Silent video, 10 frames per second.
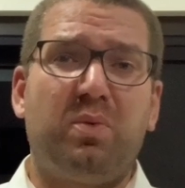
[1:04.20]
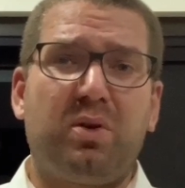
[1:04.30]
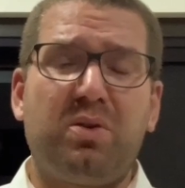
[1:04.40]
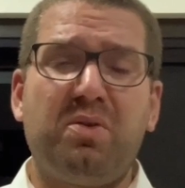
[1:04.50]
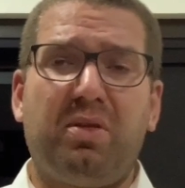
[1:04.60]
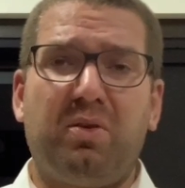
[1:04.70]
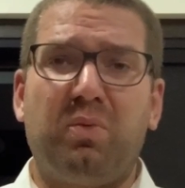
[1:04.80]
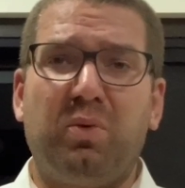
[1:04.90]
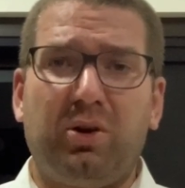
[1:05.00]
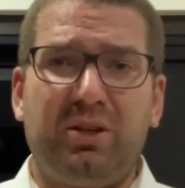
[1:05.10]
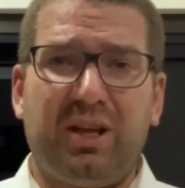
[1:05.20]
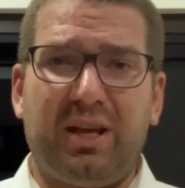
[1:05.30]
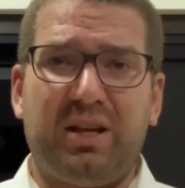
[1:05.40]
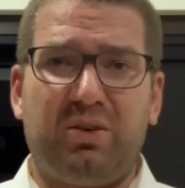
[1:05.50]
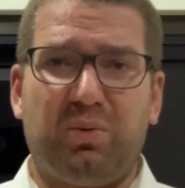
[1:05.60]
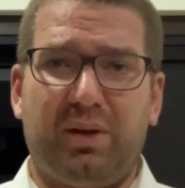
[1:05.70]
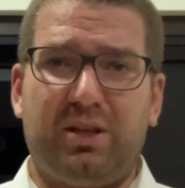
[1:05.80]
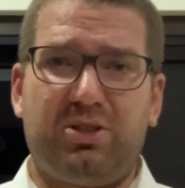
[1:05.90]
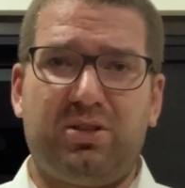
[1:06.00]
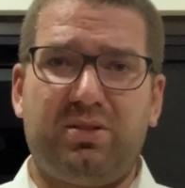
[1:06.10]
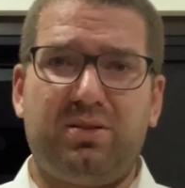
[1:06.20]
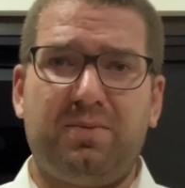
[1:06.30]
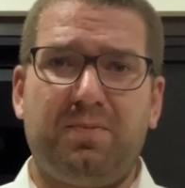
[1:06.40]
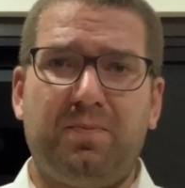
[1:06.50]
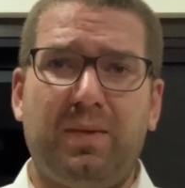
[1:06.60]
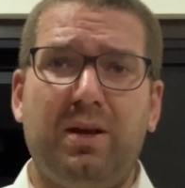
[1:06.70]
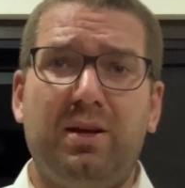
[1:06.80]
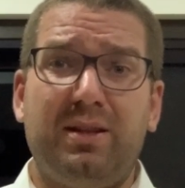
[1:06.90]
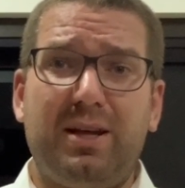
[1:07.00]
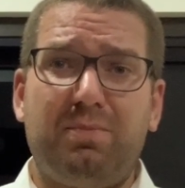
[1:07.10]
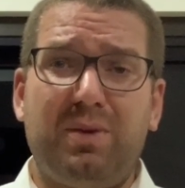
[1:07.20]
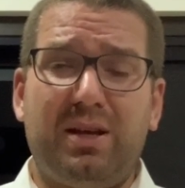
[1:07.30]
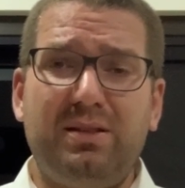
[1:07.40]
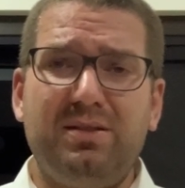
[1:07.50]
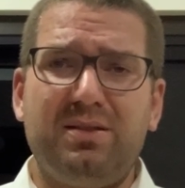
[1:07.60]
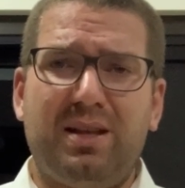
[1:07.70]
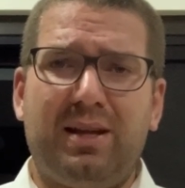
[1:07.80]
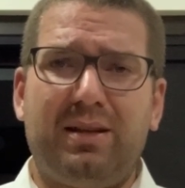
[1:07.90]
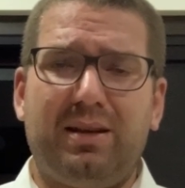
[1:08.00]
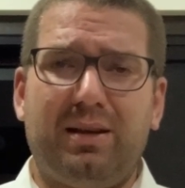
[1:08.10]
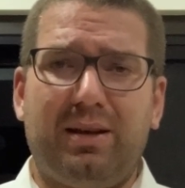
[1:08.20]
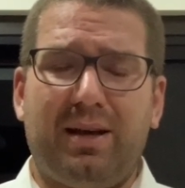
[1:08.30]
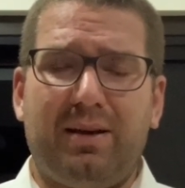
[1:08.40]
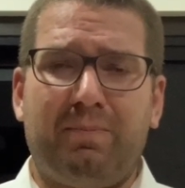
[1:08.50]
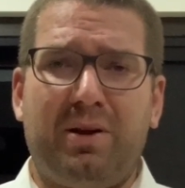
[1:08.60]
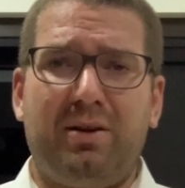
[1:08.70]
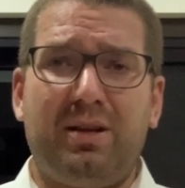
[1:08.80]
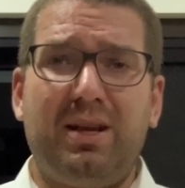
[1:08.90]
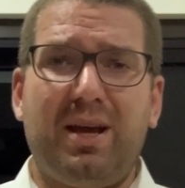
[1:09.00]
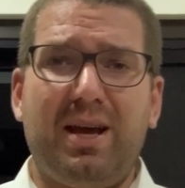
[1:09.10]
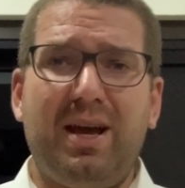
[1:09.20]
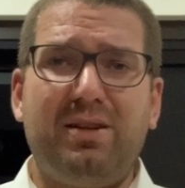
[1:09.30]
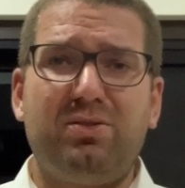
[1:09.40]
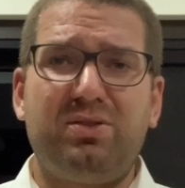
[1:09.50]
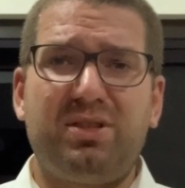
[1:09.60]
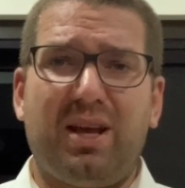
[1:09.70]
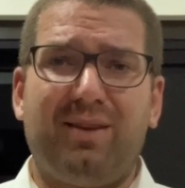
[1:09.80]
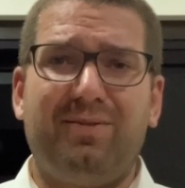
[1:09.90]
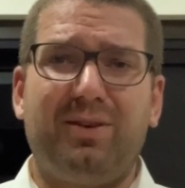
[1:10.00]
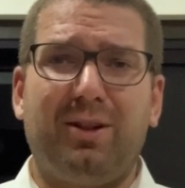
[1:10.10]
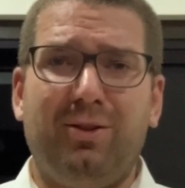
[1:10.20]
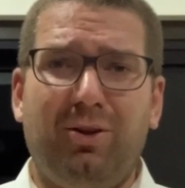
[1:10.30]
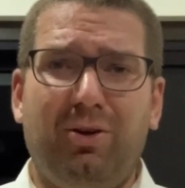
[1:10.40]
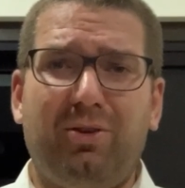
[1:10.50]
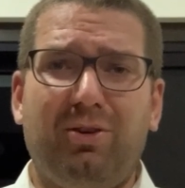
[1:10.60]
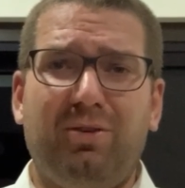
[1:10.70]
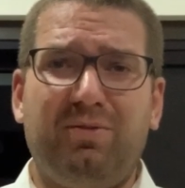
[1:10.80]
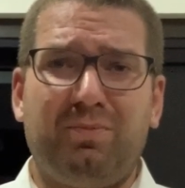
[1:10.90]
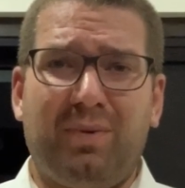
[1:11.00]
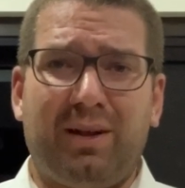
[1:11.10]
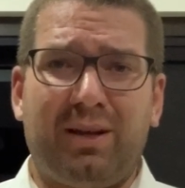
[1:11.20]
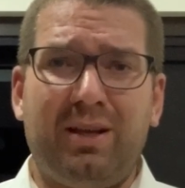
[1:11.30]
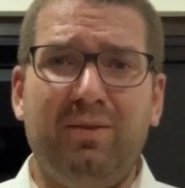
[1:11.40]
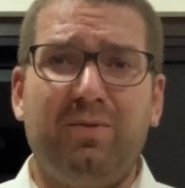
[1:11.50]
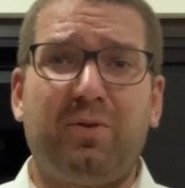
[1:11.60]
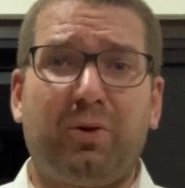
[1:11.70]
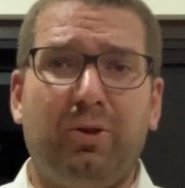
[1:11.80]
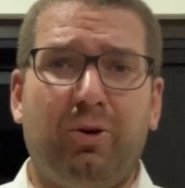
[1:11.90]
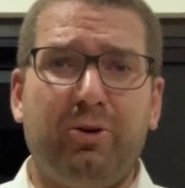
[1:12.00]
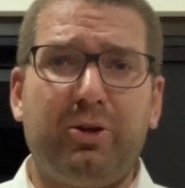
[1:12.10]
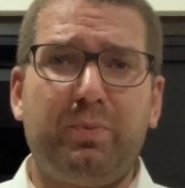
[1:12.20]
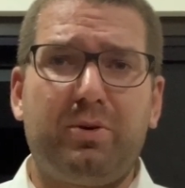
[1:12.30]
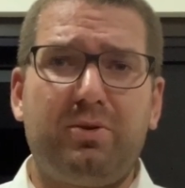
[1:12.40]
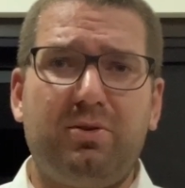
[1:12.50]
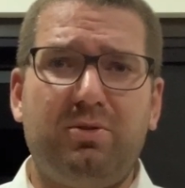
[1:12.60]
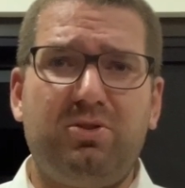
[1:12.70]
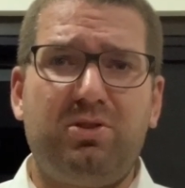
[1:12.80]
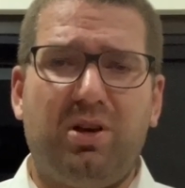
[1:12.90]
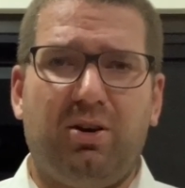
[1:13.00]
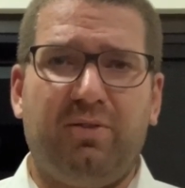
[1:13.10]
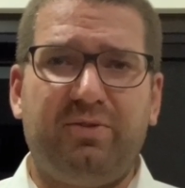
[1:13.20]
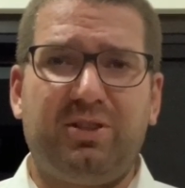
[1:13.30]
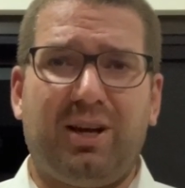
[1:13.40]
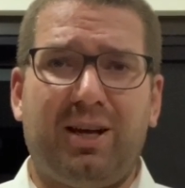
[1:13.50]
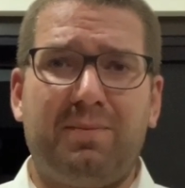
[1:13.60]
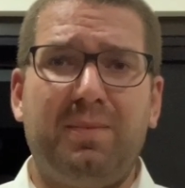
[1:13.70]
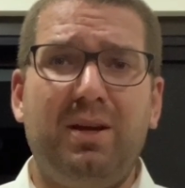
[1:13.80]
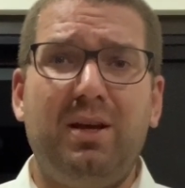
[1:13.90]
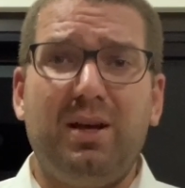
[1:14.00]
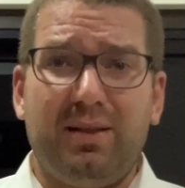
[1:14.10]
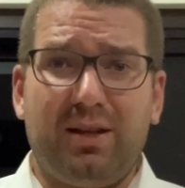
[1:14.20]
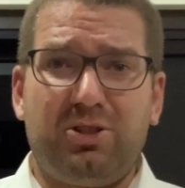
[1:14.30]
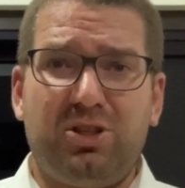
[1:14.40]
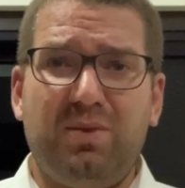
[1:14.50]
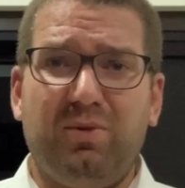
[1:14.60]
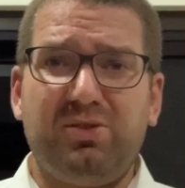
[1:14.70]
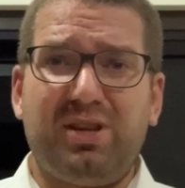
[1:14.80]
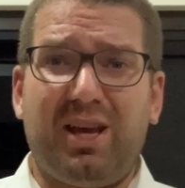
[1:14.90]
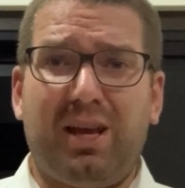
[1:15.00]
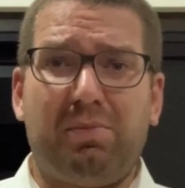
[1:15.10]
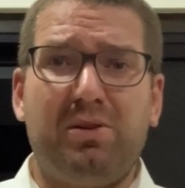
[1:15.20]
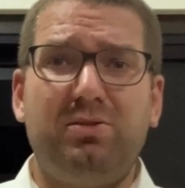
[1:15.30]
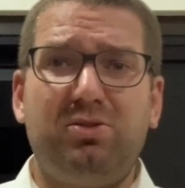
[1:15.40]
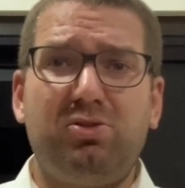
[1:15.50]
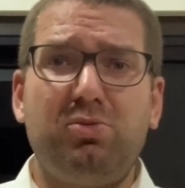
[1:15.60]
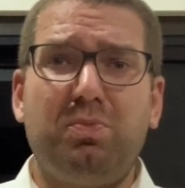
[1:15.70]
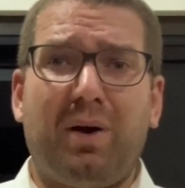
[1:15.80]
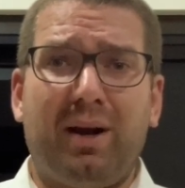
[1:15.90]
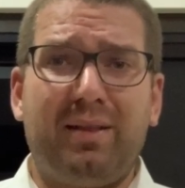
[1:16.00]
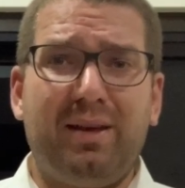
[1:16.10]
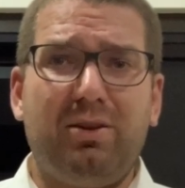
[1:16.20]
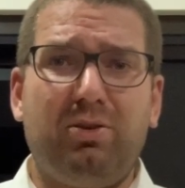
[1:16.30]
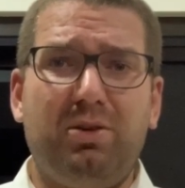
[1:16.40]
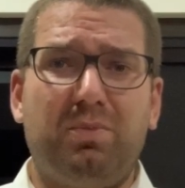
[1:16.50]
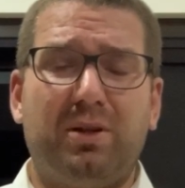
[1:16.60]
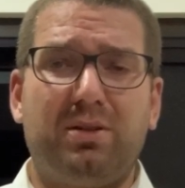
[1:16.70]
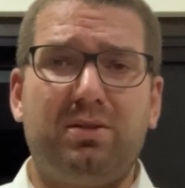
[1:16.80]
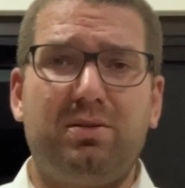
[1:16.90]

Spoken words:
worth 1 year's wages. That means that Mary had to save a lot of money for a longer period of time that she was able to buy that ointment.